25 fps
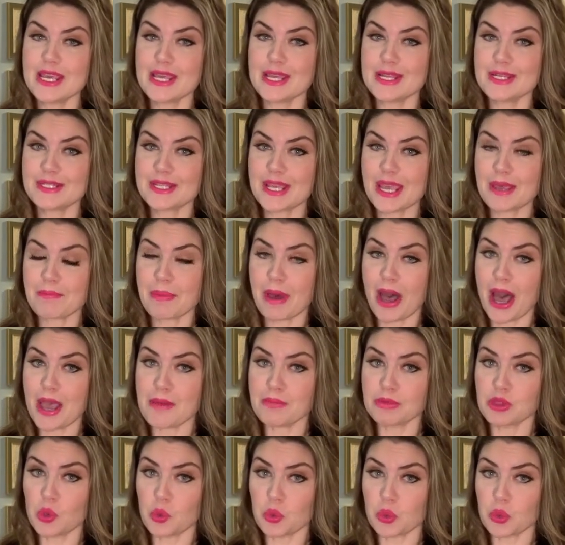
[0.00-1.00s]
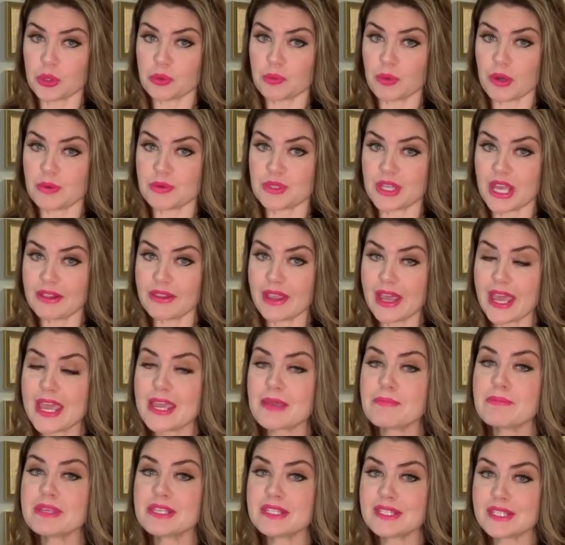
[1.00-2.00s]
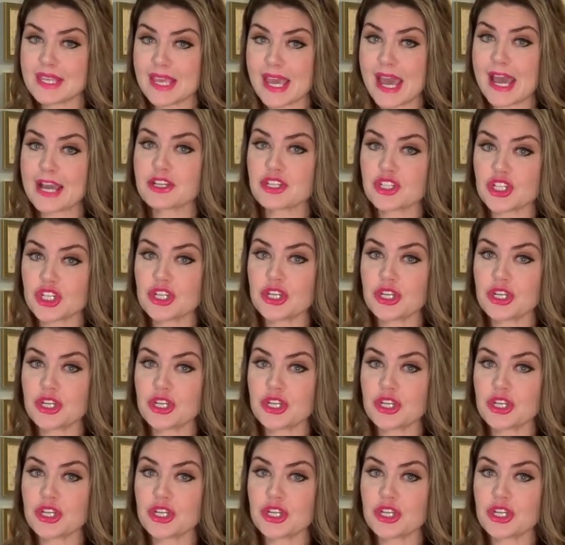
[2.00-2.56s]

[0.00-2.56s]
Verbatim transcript: In Tampa, I'm Lauren Rozyla. ABC Action